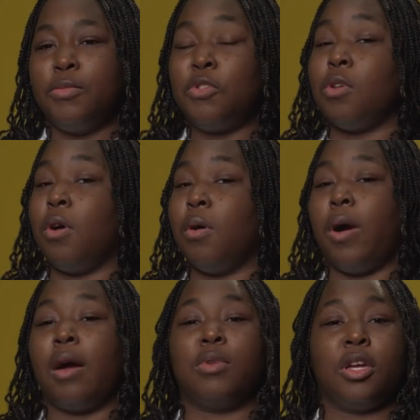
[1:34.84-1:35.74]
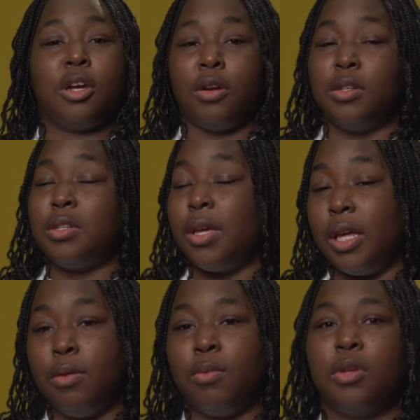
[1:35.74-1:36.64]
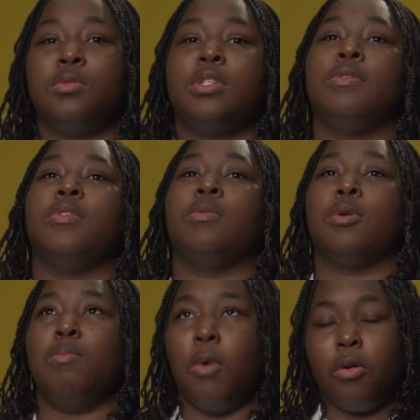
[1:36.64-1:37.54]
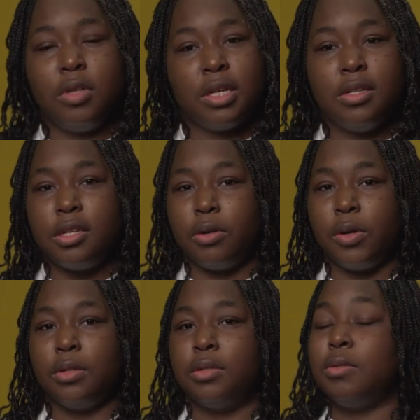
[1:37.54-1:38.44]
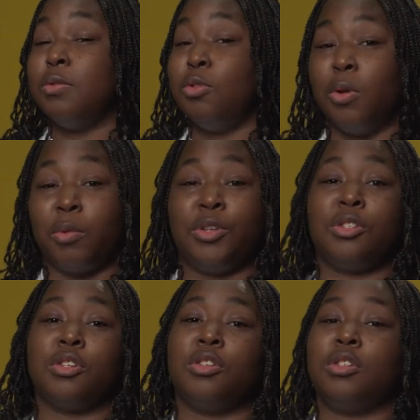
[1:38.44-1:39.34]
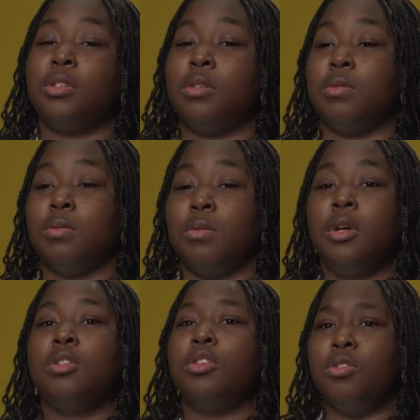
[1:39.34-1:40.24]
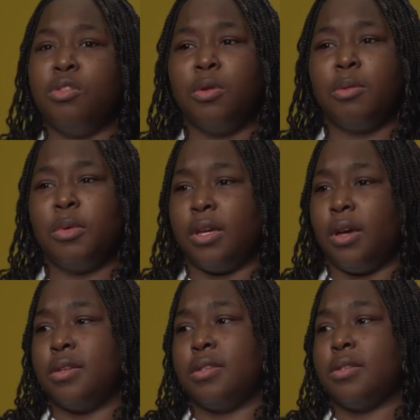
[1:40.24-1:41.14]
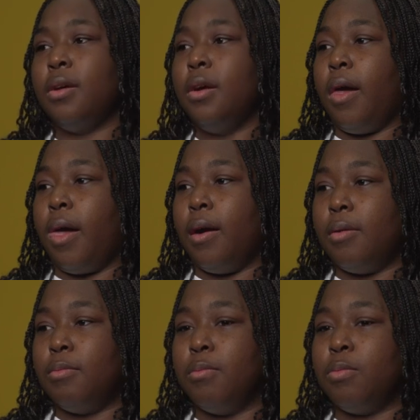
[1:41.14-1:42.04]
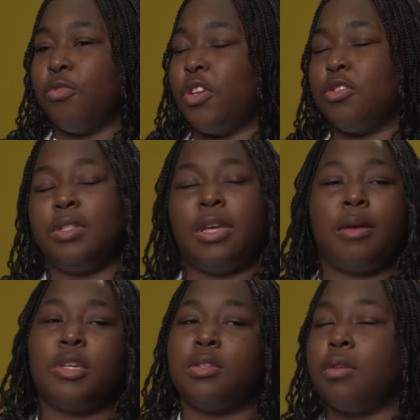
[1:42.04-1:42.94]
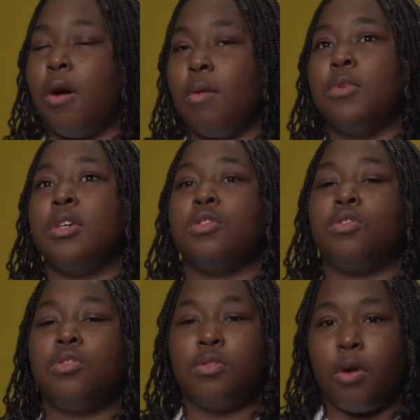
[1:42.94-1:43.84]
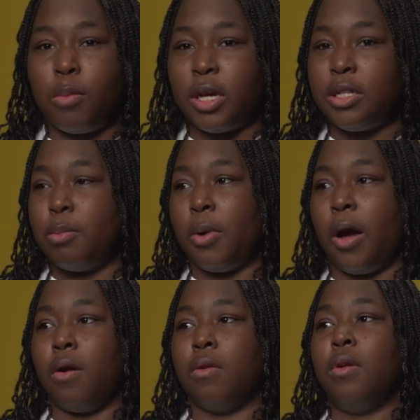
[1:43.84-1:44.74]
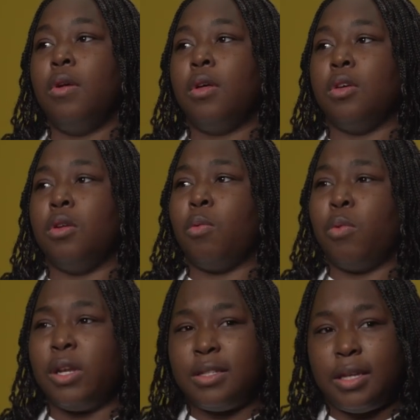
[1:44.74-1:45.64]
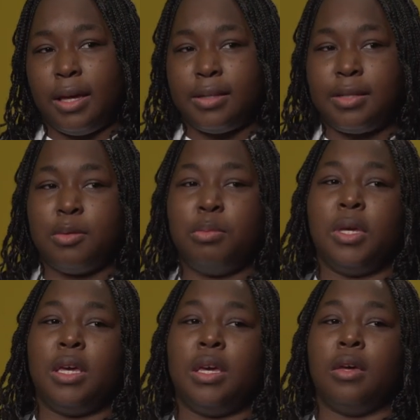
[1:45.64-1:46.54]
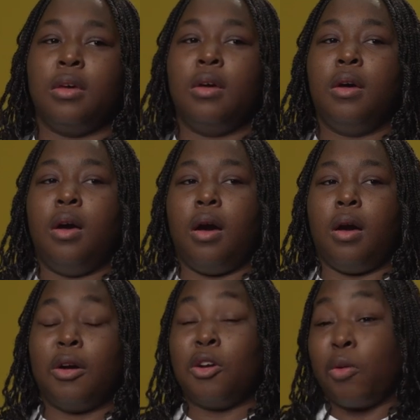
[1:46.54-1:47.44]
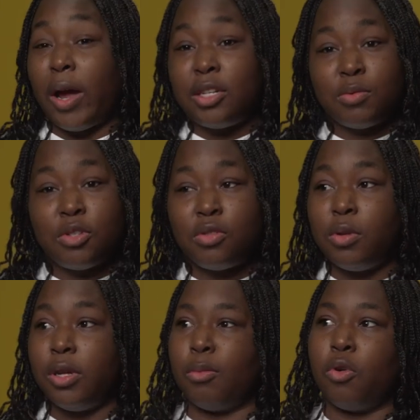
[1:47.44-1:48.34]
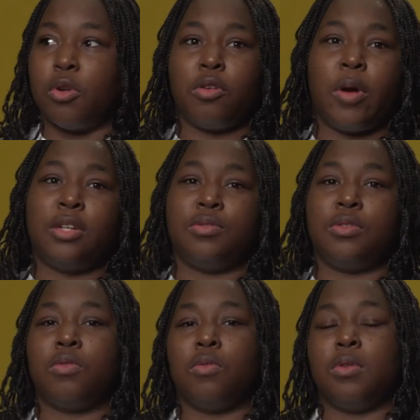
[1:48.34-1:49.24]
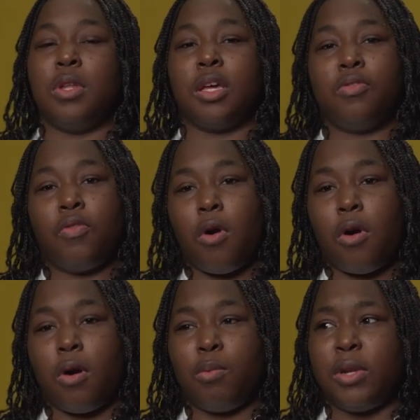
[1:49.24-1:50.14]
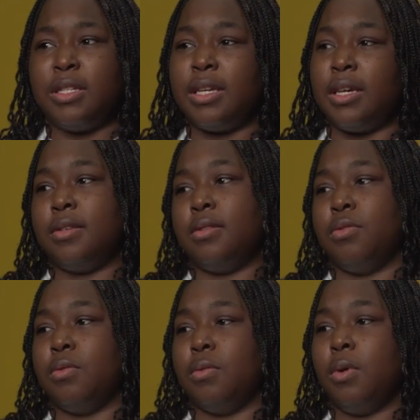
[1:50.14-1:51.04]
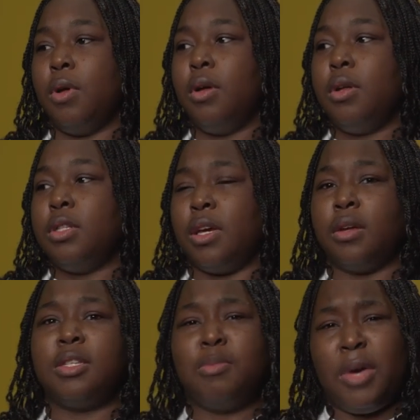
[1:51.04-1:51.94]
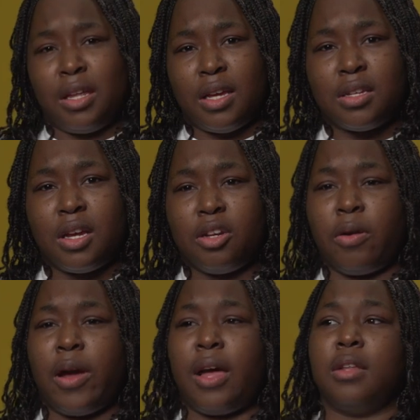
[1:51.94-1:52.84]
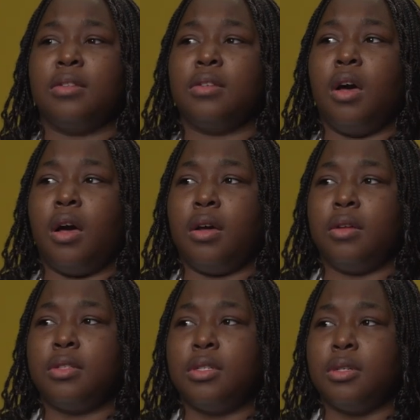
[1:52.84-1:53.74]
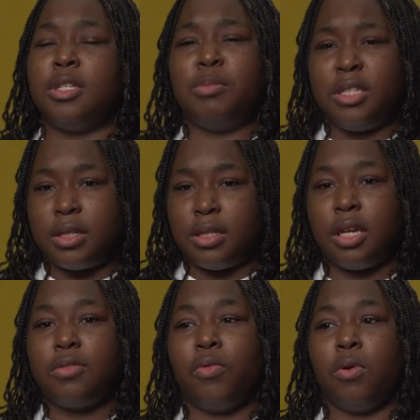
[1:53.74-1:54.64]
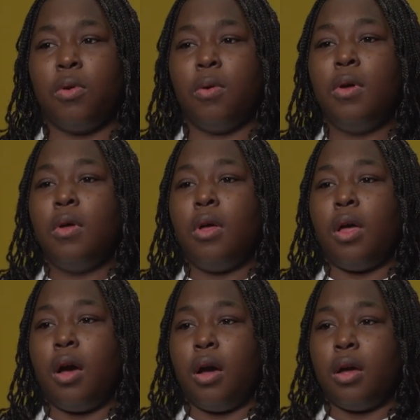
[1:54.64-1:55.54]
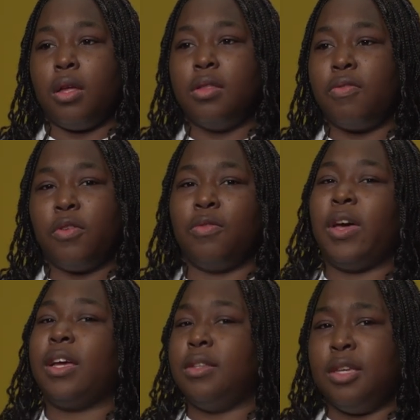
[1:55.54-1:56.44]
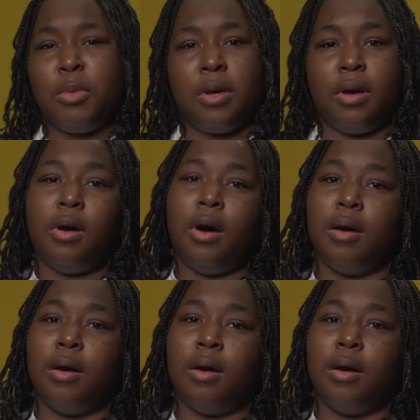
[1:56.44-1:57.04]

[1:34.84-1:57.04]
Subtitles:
So I would encourage anyone who's even remotely considering doing research to do it, because Professor Stamp has taught me so much about what it takes to be a graduate student. I'm going to graduate school next fall. What it takes to make it as an undergrad, to be successful in the field of academia.